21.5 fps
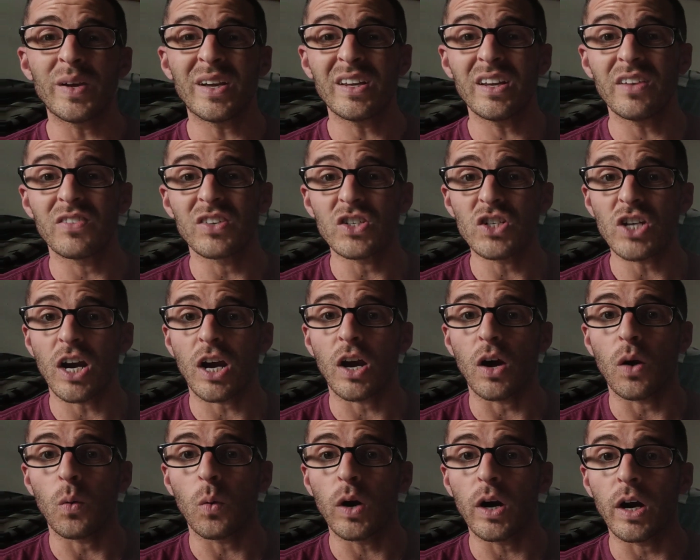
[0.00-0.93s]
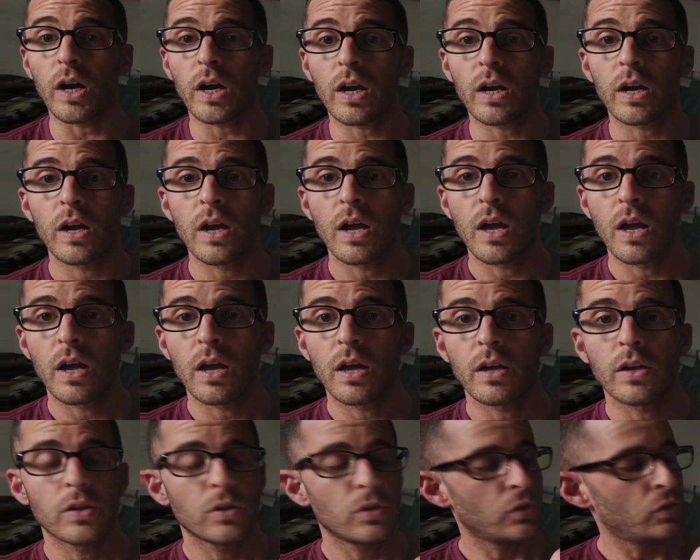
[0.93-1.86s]
We can even check our work.
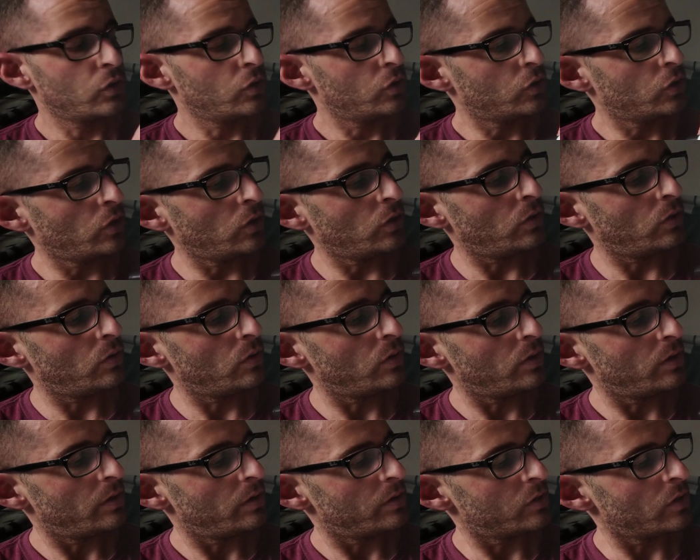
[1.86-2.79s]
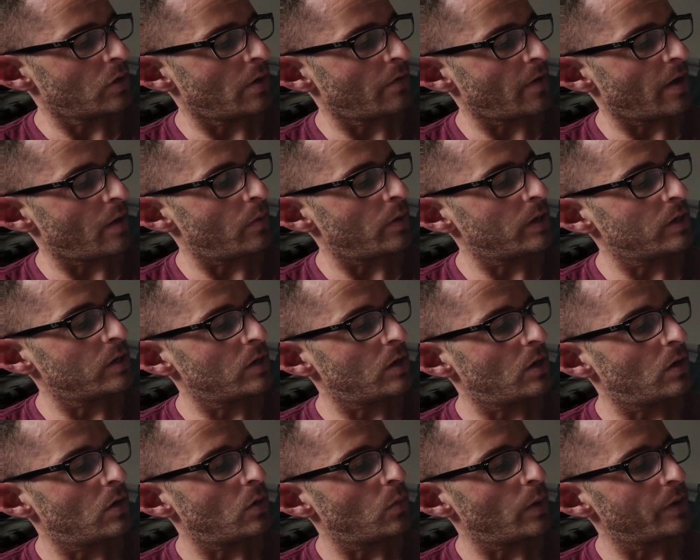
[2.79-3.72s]
2, so if I want to
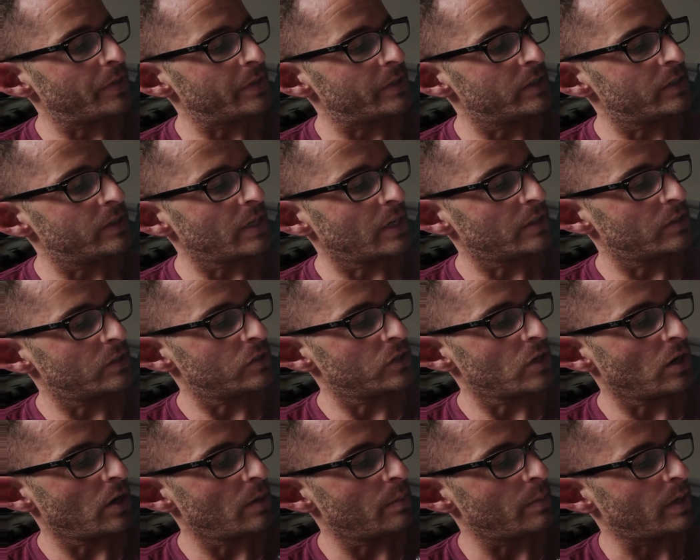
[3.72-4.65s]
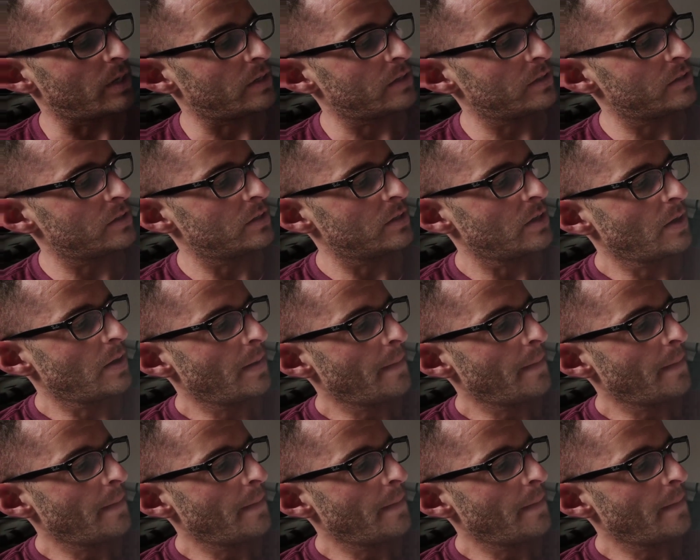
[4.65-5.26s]
know what the sixth term is,